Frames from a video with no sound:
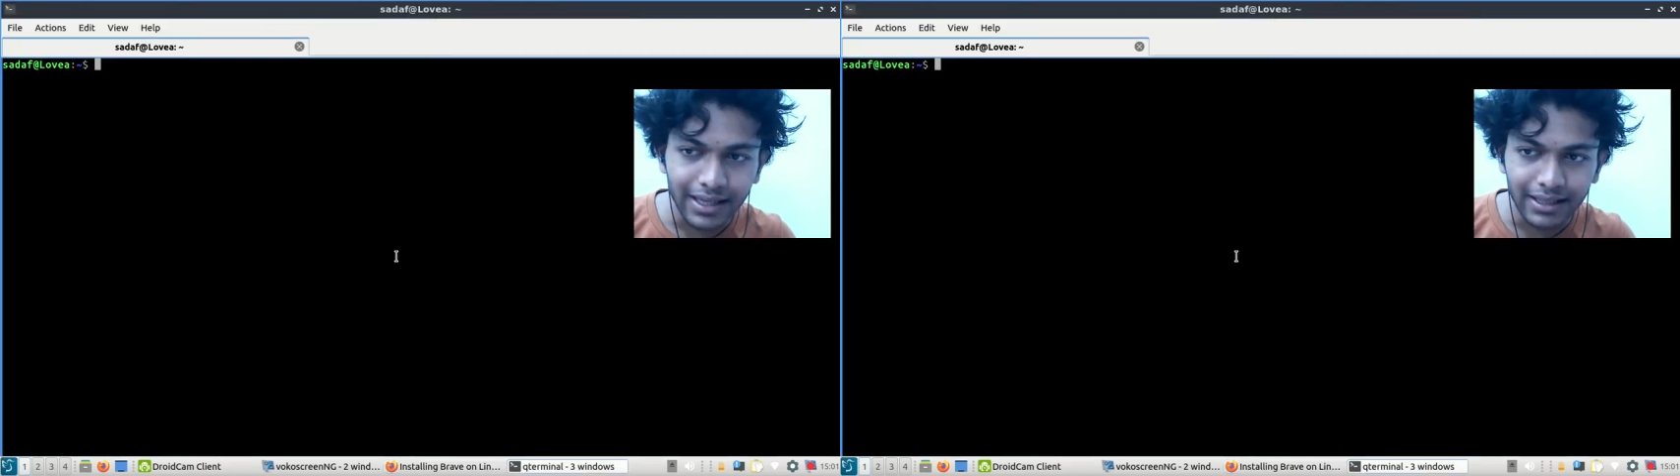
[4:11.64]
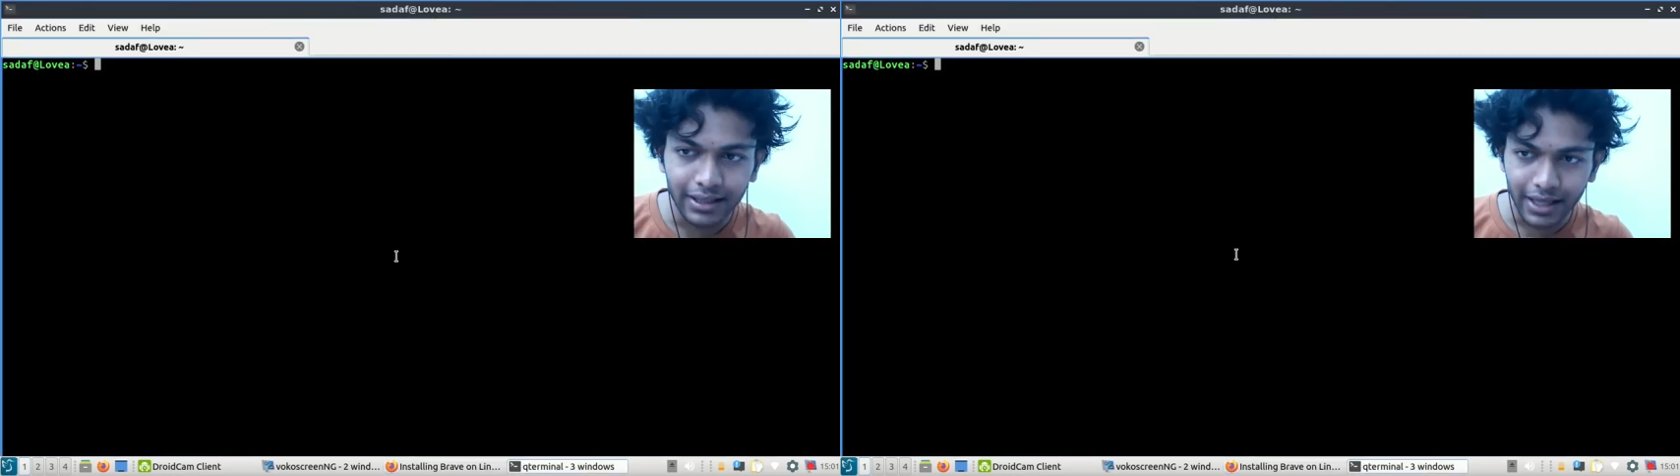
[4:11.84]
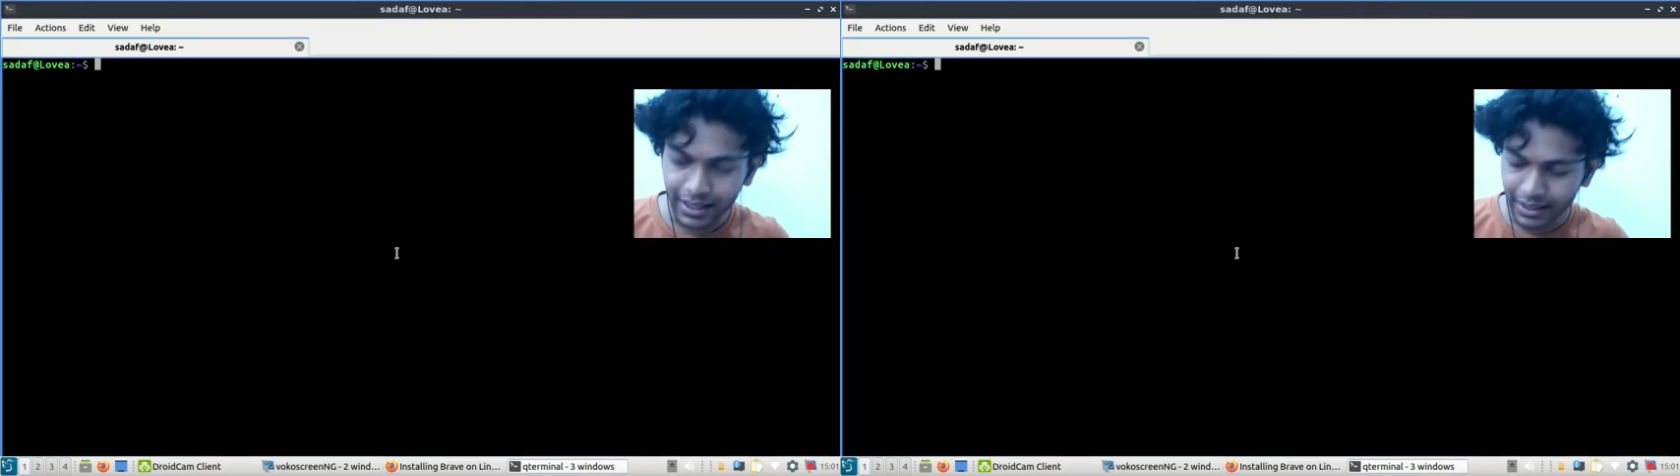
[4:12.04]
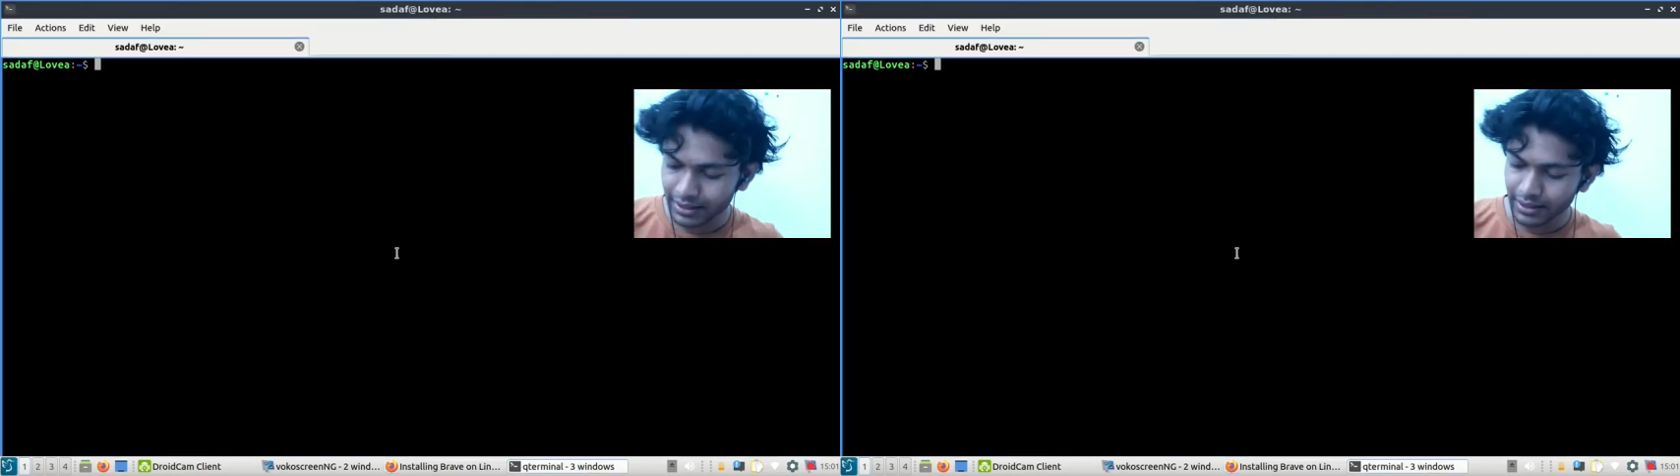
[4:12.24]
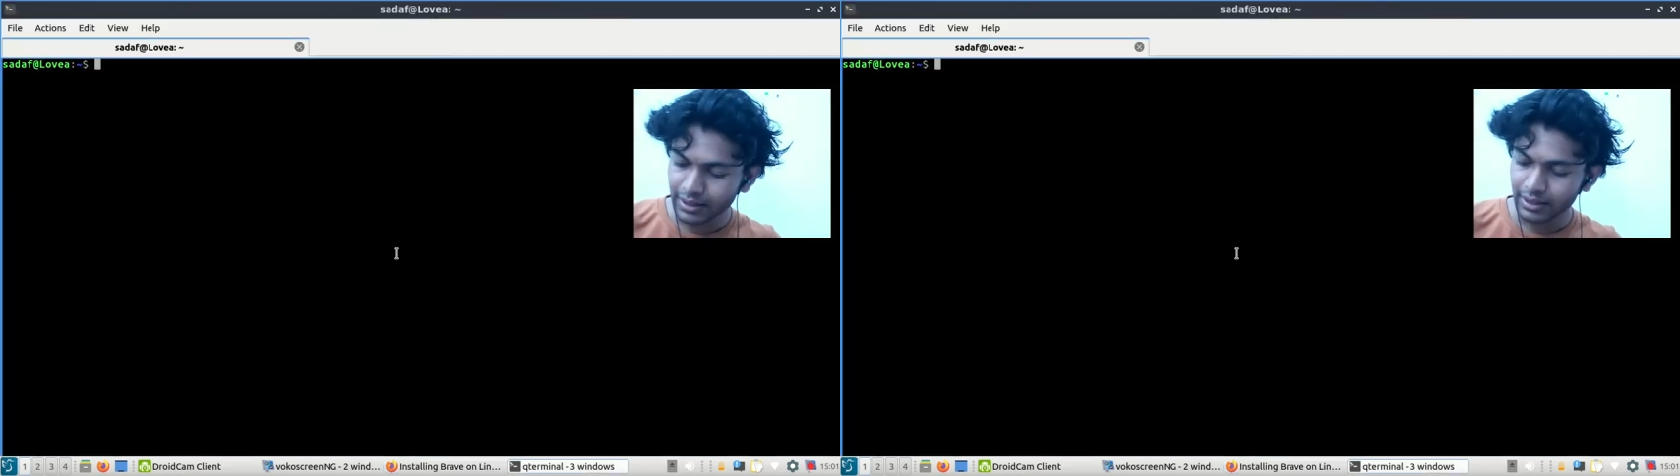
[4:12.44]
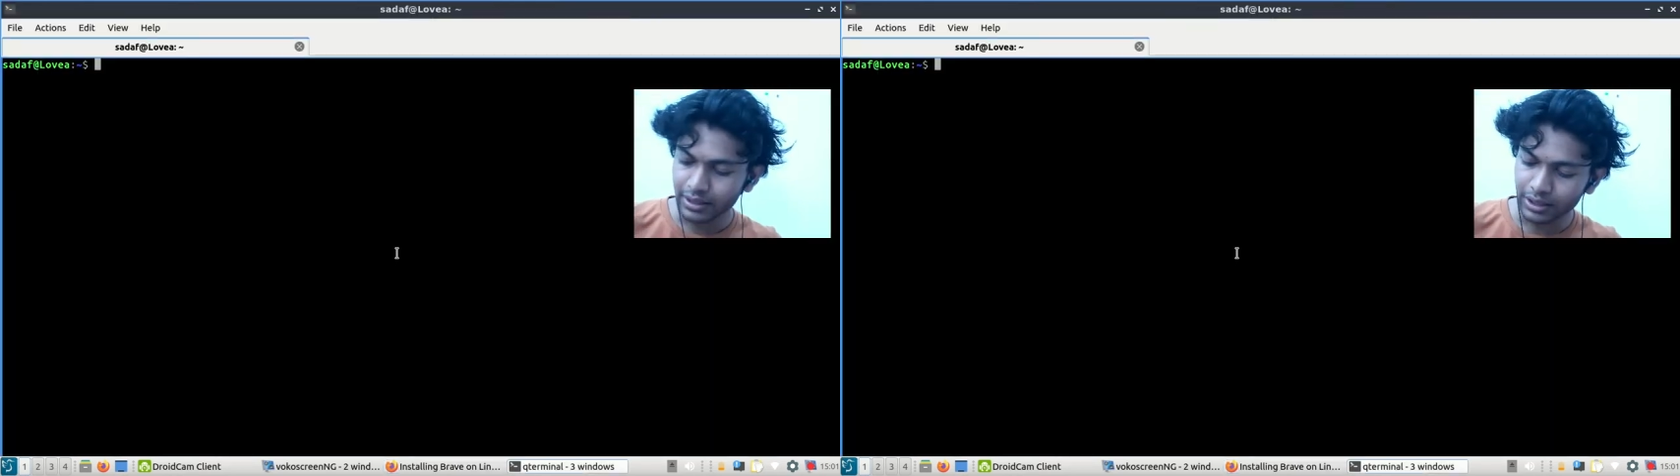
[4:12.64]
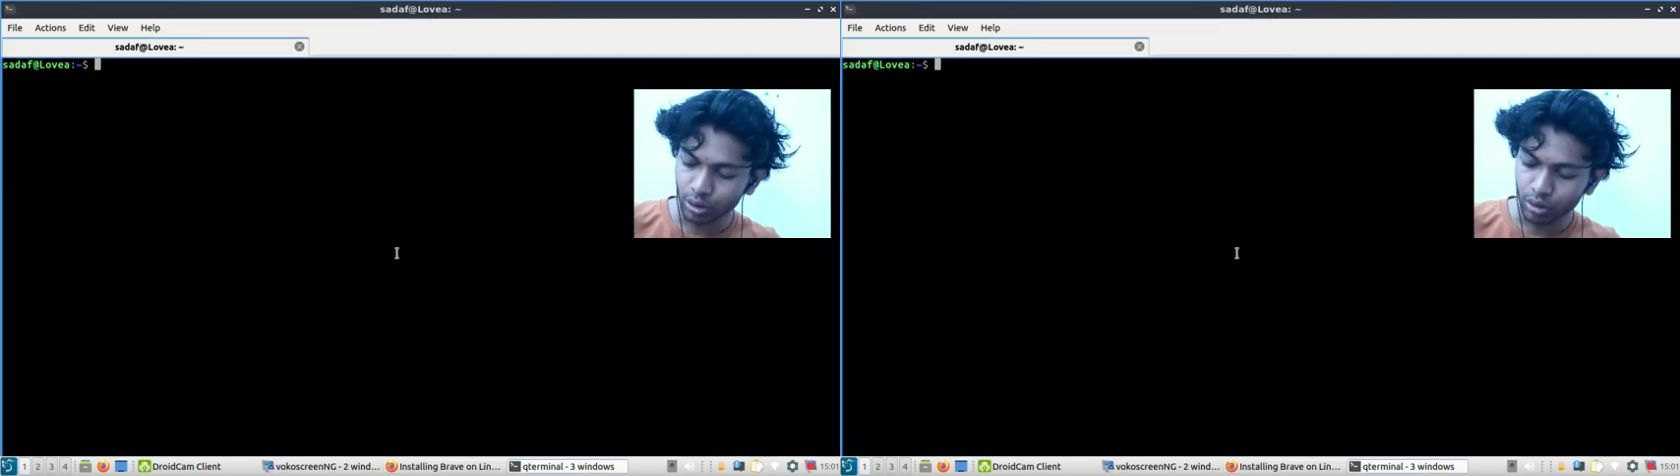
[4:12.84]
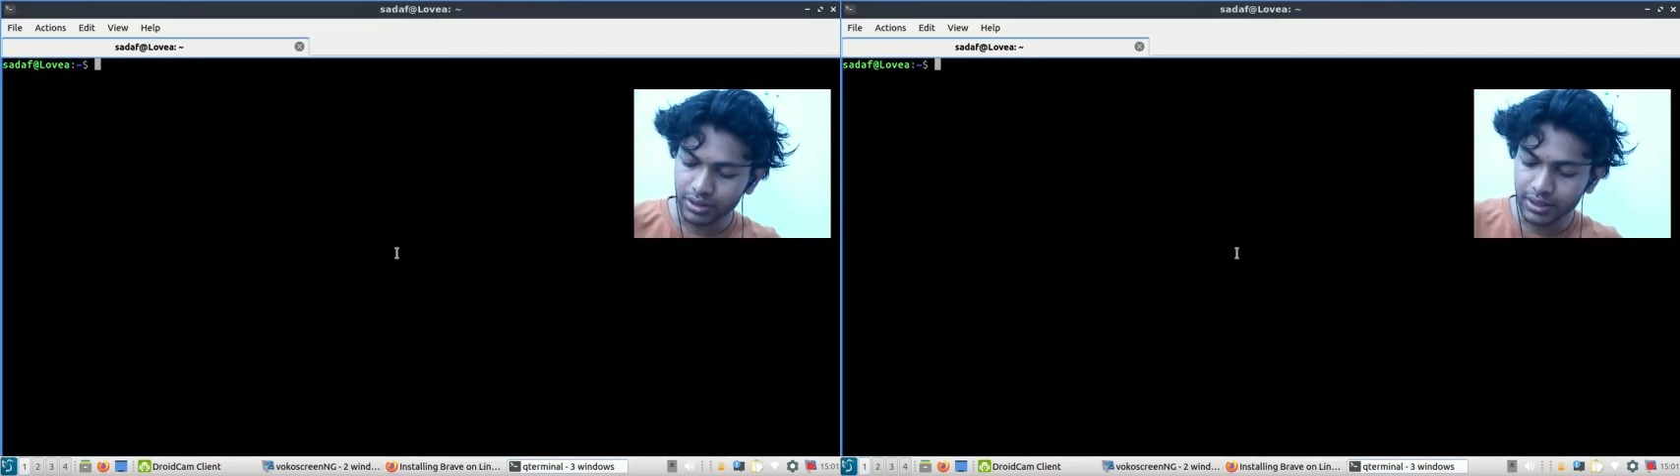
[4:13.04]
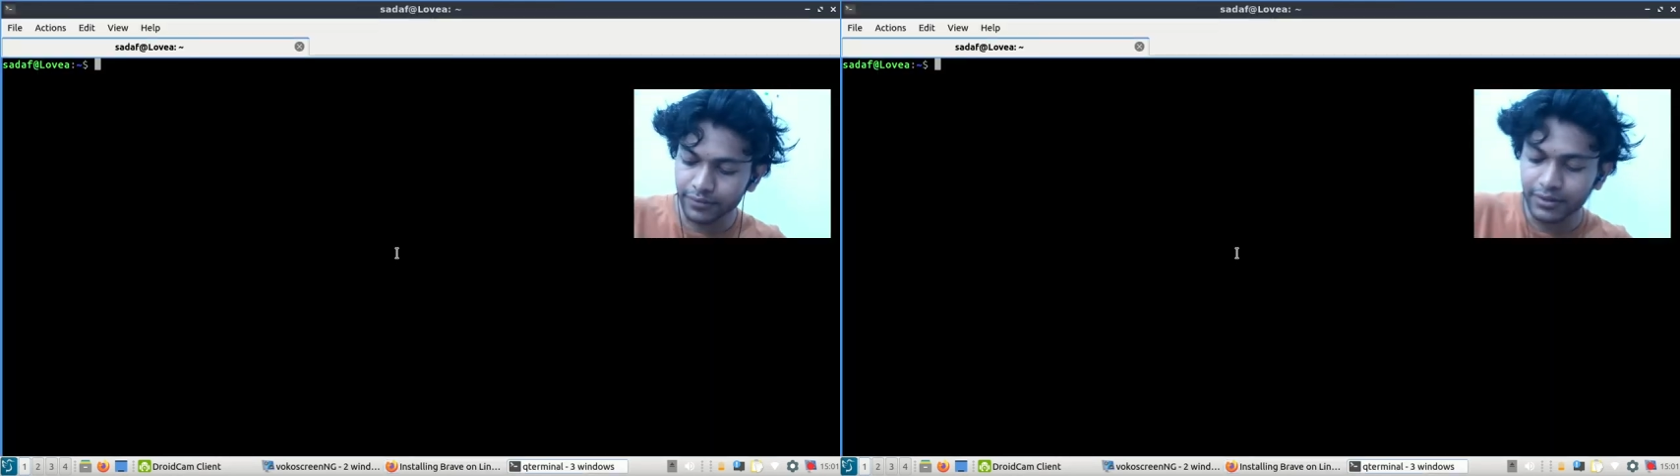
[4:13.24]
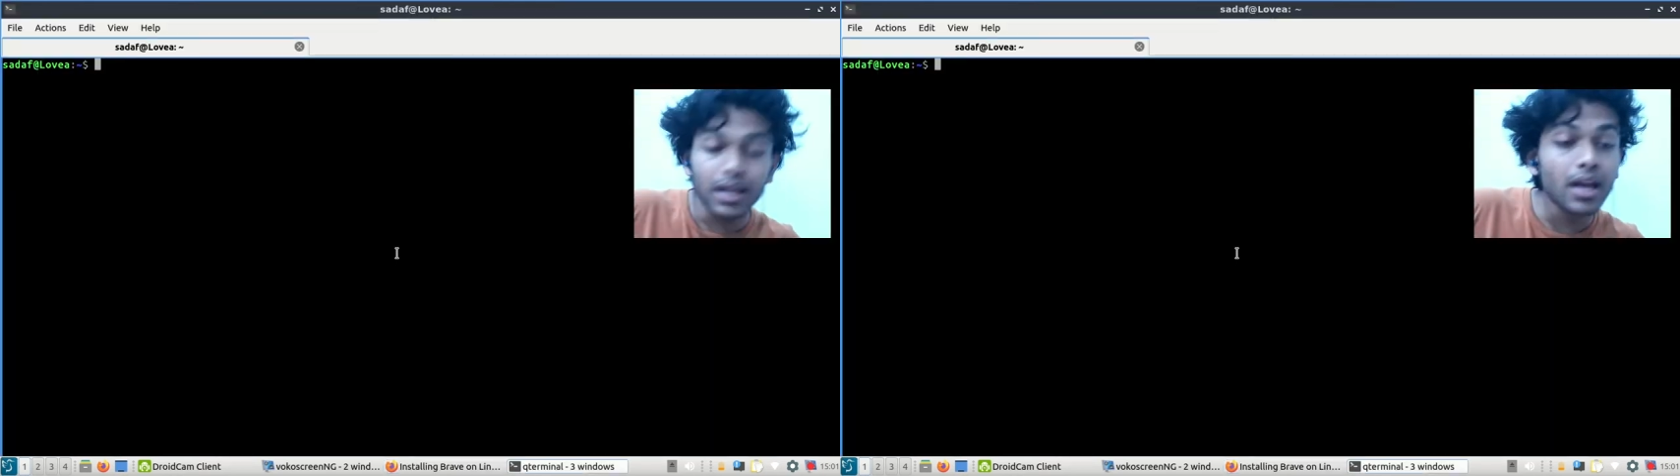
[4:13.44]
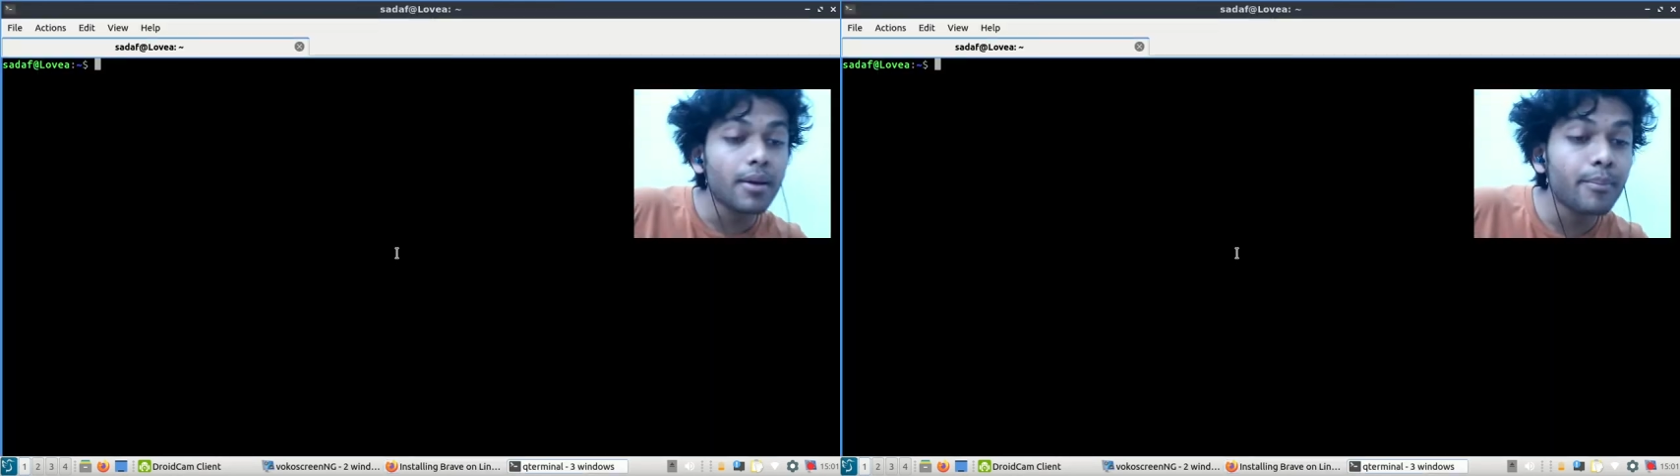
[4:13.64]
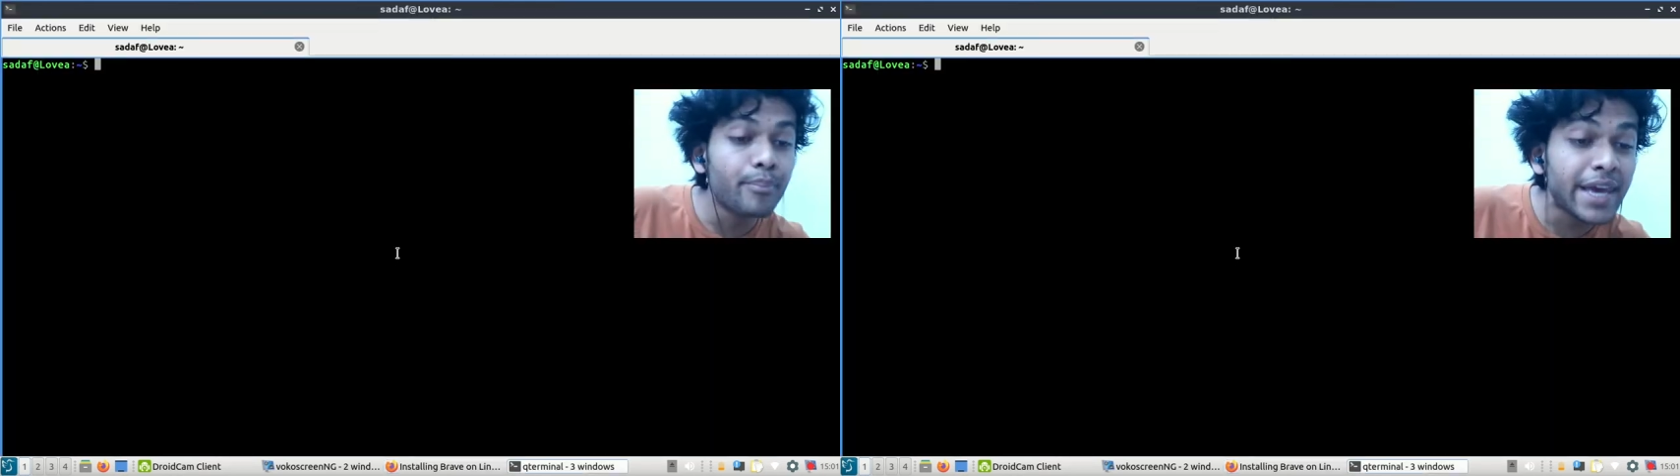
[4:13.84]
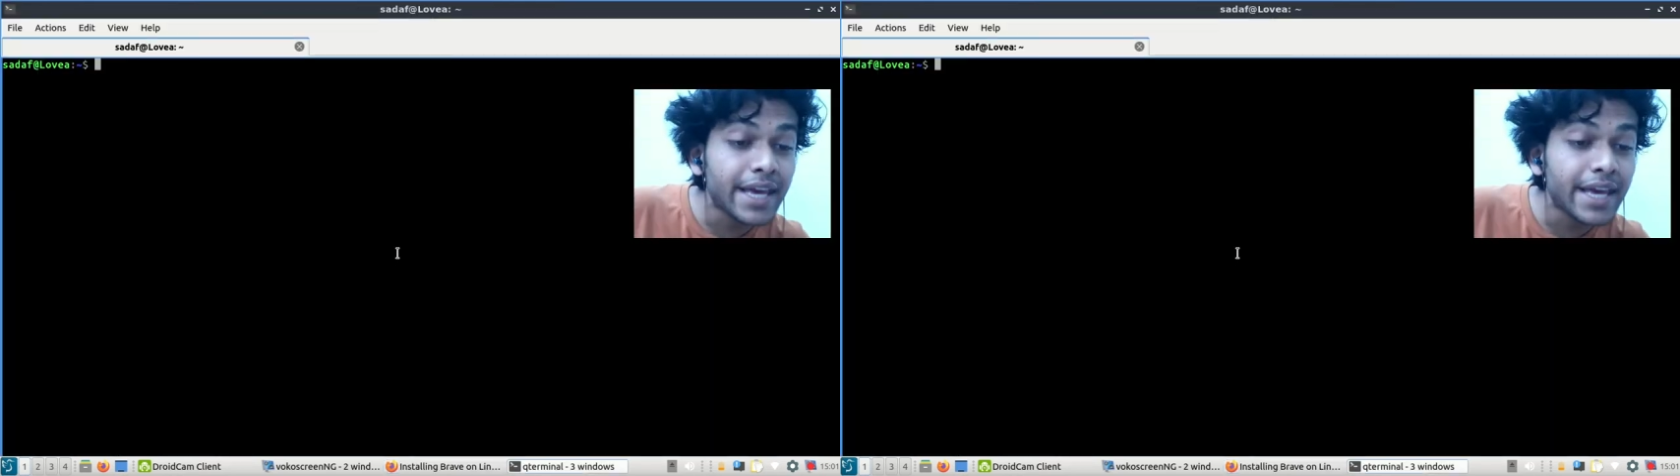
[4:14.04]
Okay, Control Shift B,